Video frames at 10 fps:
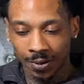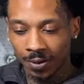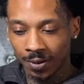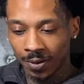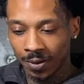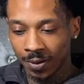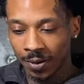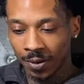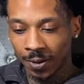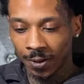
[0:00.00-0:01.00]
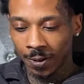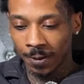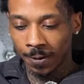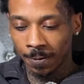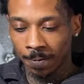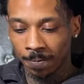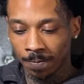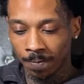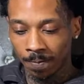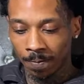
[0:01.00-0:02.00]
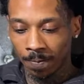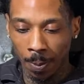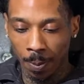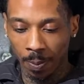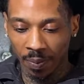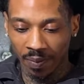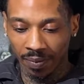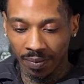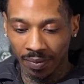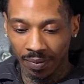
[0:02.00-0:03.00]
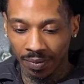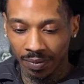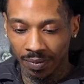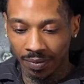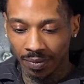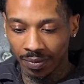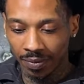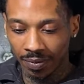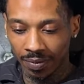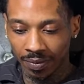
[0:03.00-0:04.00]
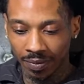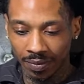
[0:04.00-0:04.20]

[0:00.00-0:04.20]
(not speaking)